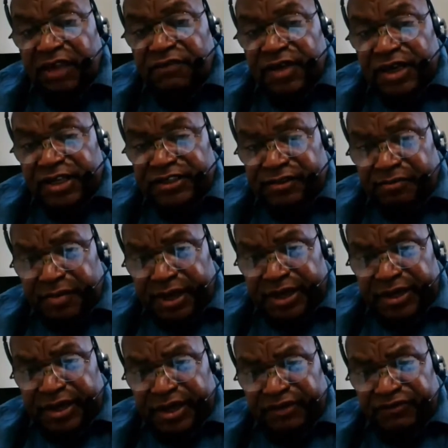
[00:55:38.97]
David is a
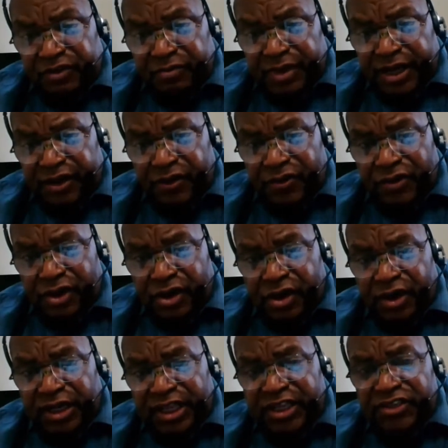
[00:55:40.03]
man after my own
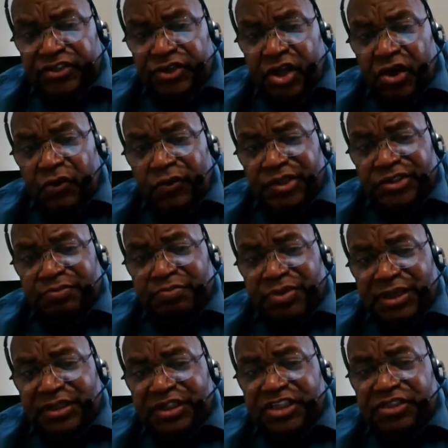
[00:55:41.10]
heart. He is now
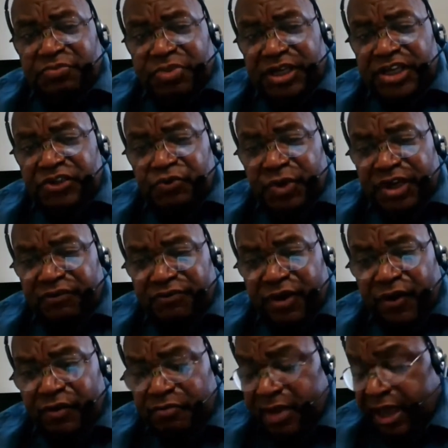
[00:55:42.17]
displeased with the
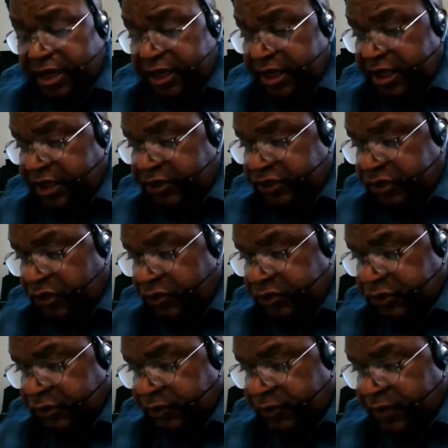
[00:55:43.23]
very man he had
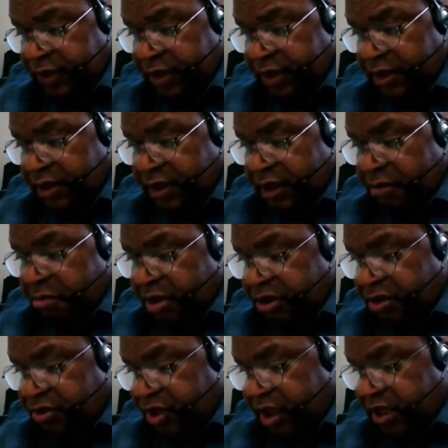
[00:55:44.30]
chosen. But the
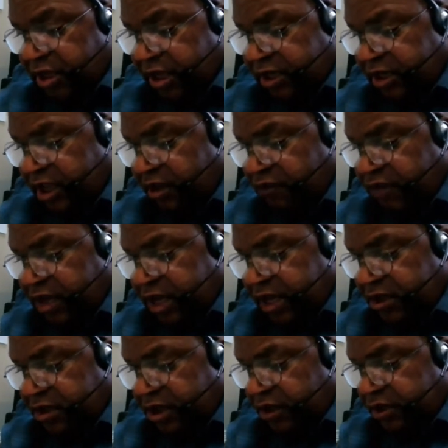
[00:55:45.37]
thing that David
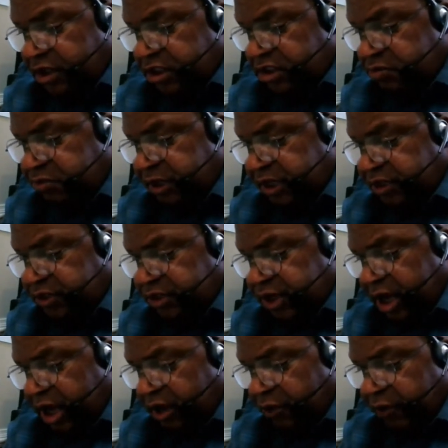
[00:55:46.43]
had done displeased
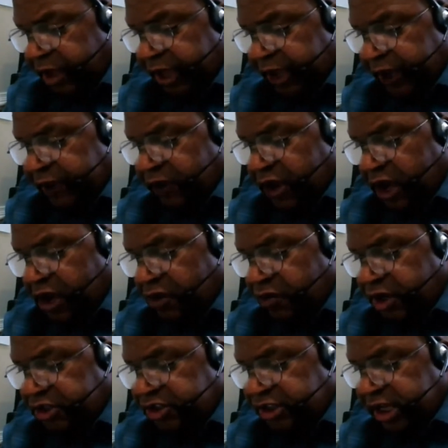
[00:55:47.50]
Yahweh, and Yahweh
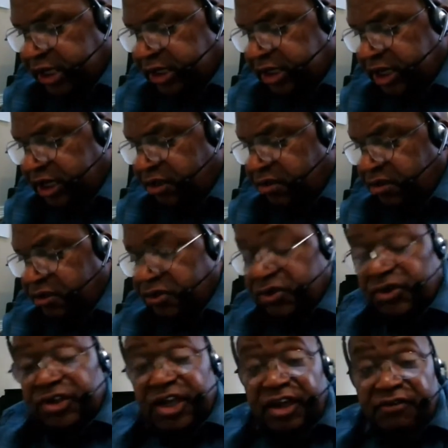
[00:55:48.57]
sent Nathan to
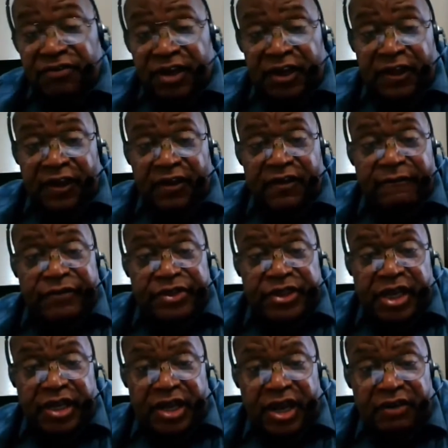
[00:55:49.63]
David. Here comes a
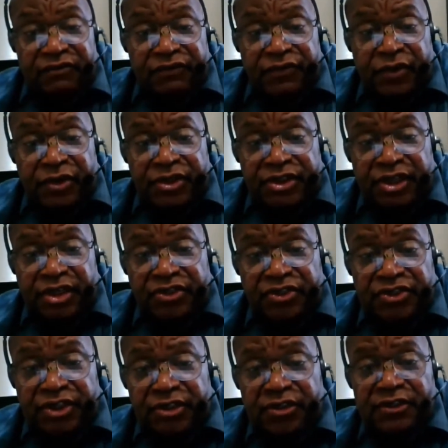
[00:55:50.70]

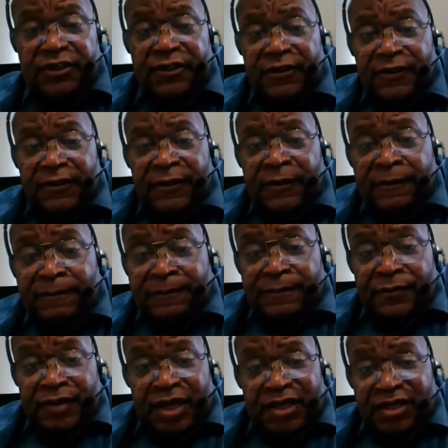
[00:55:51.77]
confrontation,
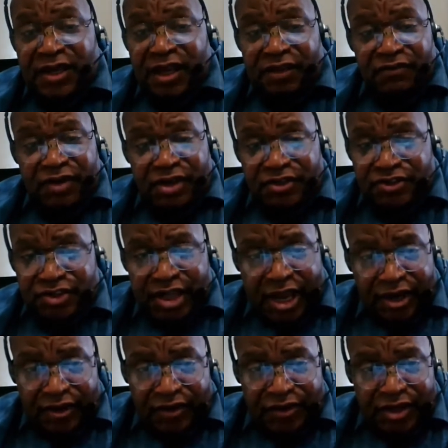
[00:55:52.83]
and David is not
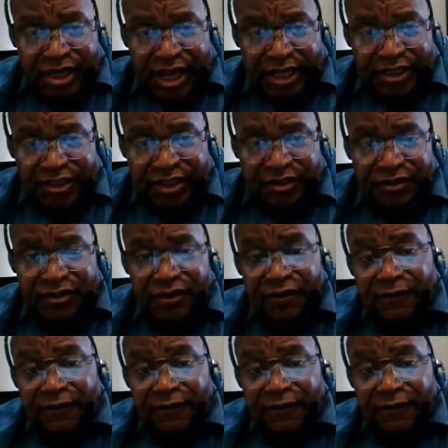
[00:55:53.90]
going to like it.